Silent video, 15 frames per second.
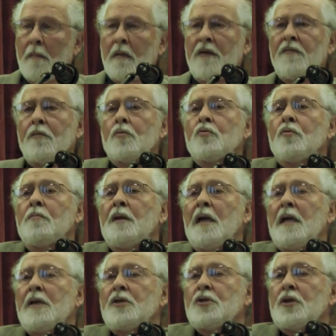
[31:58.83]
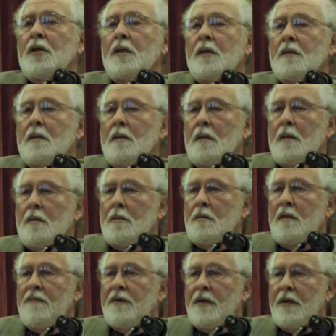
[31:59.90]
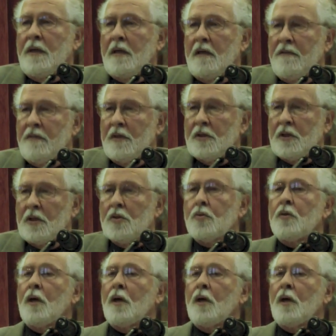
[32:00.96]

but if you go to Malaysia, you'll never hear any of these things,